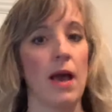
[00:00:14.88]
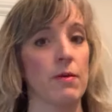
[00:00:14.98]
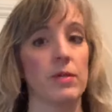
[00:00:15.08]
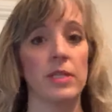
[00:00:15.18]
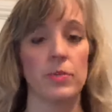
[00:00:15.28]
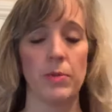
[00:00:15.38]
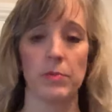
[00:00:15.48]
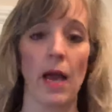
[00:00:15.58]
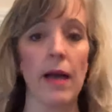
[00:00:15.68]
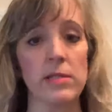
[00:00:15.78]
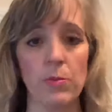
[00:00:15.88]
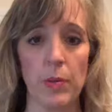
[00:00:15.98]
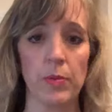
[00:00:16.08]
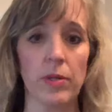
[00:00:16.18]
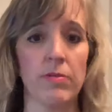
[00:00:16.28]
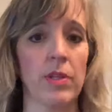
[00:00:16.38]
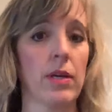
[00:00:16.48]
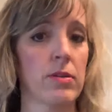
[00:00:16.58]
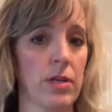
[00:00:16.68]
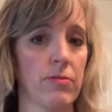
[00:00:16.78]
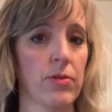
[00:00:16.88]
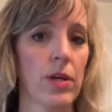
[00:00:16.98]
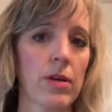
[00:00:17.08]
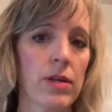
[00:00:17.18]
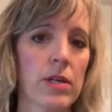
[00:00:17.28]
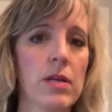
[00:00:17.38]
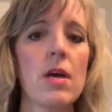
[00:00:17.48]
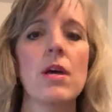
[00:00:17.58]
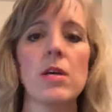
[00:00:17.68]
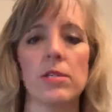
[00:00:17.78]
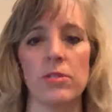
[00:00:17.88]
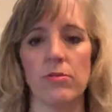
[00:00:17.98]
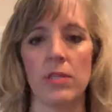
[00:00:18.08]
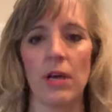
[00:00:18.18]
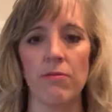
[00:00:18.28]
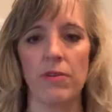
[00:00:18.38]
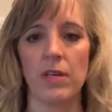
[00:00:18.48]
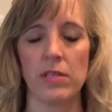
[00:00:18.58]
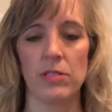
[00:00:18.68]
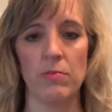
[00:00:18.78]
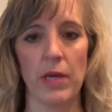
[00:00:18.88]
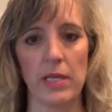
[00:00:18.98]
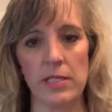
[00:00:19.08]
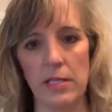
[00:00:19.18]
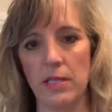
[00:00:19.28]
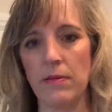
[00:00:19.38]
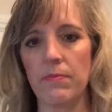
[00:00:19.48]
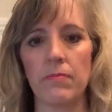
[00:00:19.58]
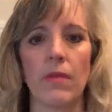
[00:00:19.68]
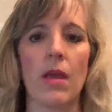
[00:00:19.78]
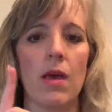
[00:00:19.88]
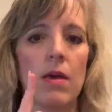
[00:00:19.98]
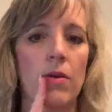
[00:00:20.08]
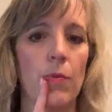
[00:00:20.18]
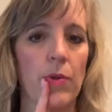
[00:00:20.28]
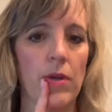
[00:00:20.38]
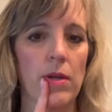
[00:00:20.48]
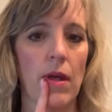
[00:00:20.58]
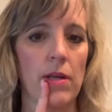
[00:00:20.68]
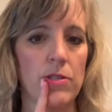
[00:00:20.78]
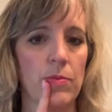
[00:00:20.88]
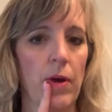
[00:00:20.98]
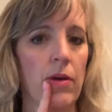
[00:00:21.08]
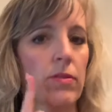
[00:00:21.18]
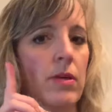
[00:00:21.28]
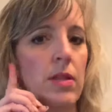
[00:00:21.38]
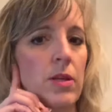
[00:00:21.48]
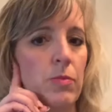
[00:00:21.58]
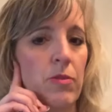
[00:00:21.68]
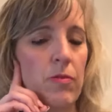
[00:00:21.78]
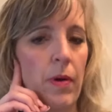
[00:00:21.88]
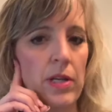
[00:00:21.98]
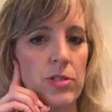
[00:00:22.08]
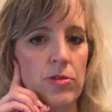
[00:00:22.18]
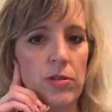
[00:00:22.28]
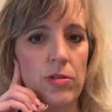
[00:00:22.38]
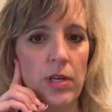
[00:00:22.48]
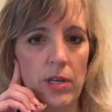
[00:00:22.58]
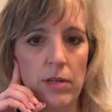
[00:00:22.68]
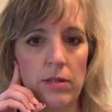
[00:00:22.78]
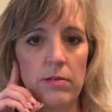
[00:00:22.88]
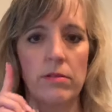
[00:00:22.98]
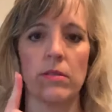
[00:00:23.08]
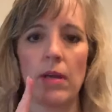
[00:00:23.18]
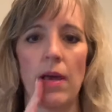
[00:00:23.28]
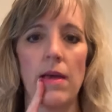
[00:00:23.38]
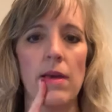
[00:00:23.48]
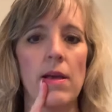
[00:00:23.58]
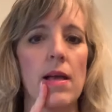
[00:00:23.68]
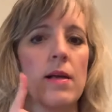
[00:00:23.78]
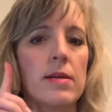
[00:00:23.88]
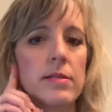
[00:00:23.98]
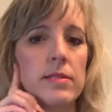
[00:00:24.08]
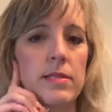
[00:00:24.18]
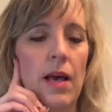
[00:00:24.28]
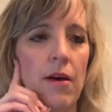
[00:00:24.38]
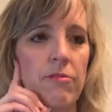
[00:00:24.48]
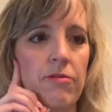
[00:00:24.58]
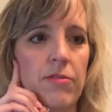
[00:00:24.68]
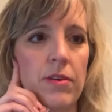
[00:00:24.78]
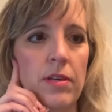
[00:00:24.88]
we need to be able to ask people if they are deaf or hearing. So deaf is, you make a D, you put it at your mouth, and then you move it back to your ear, okay? Deaf.